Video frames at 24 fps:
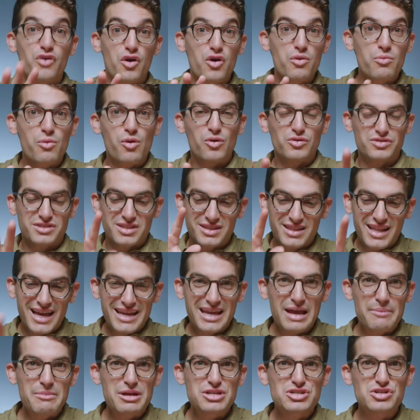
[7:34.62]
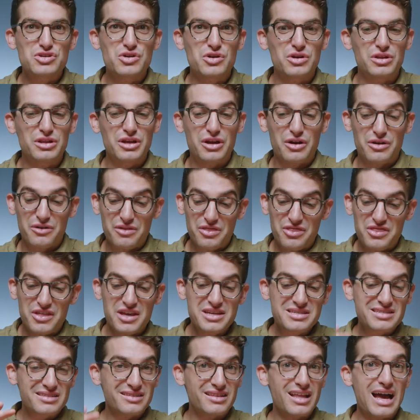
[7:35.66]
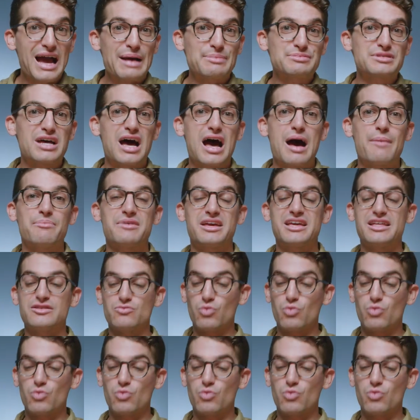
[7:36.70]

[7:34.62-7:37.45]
Thermals, like I mentioned earlier, this laptop,